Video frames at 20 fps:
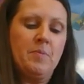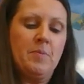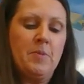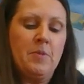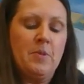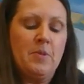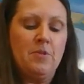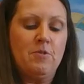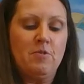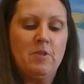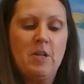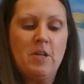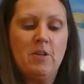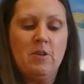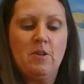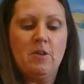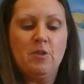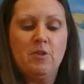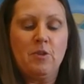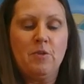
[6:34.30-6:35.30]
It's really
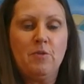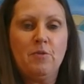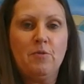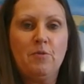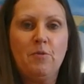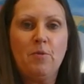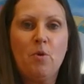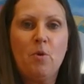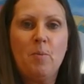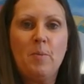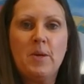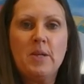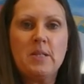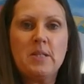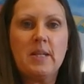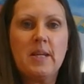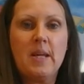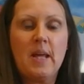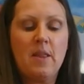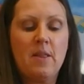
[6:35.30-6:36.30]
nice. You can form it
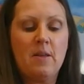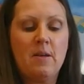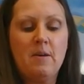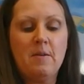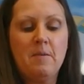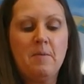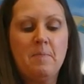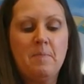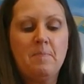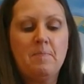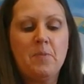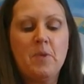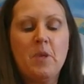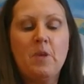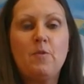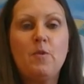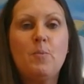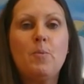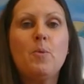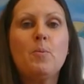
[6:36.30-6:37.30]
together. If
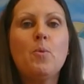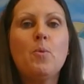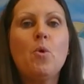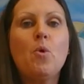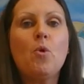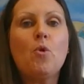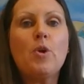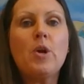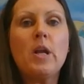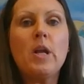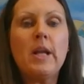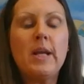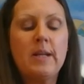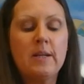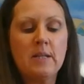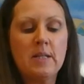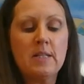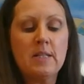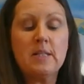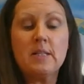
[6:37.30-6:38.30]
you put more oil
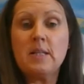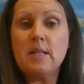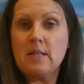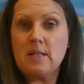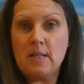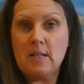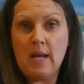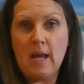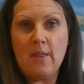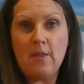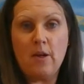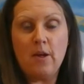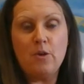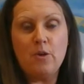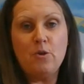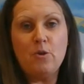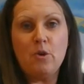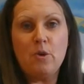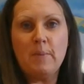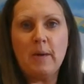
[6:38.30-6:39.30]
in, it sticks together
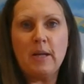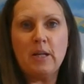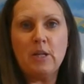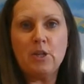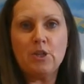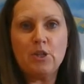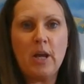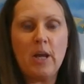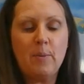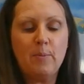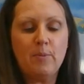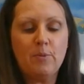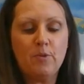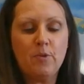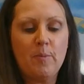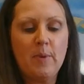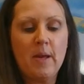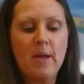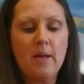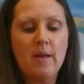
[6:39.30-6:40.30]
and you can make shapes
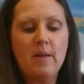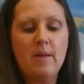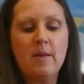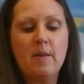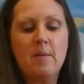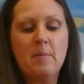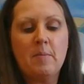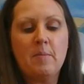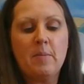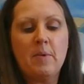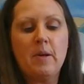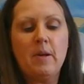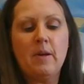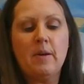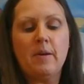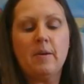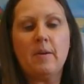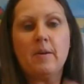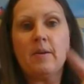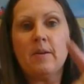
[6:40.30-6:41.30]
from it. But
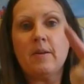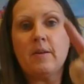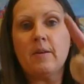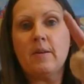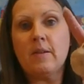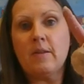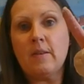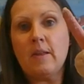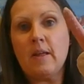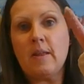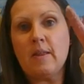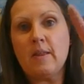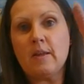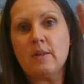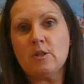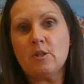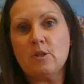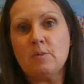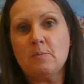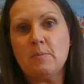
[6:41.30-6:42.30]
look, there,
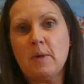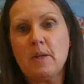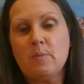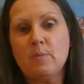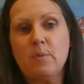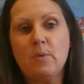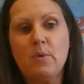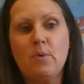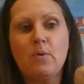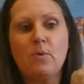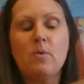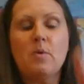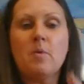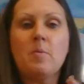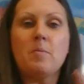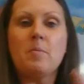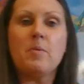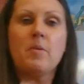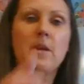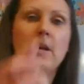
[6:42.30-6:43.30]
that's just made a ball.
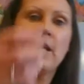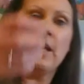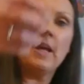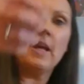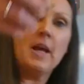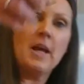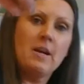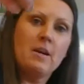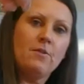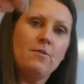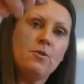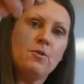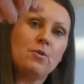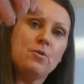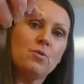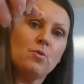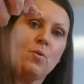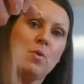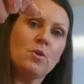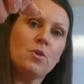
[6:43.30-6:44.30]
But then again, if you
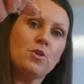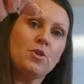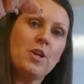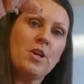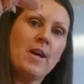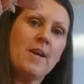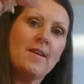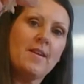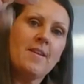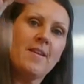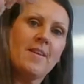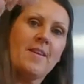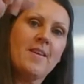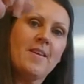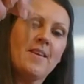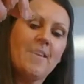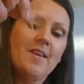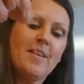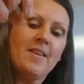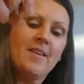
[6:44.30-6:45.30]
squash it,
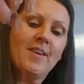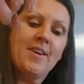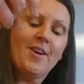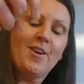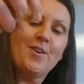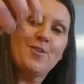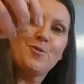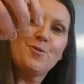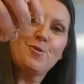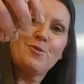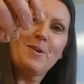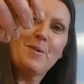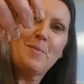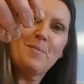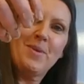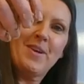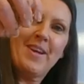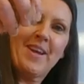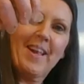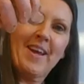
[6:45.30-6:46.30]
it goes all
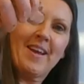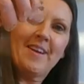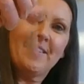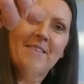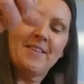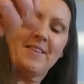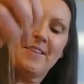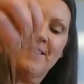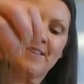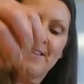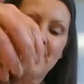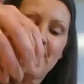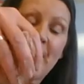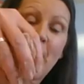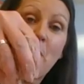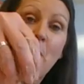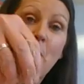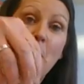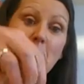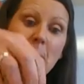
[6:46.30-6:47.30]
crumbly again.
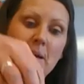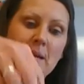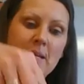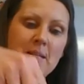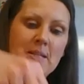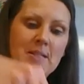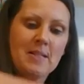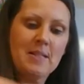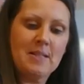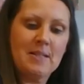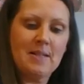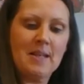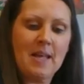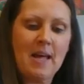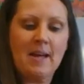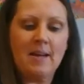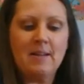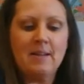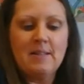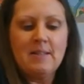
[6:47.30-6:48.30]
How amazing is that?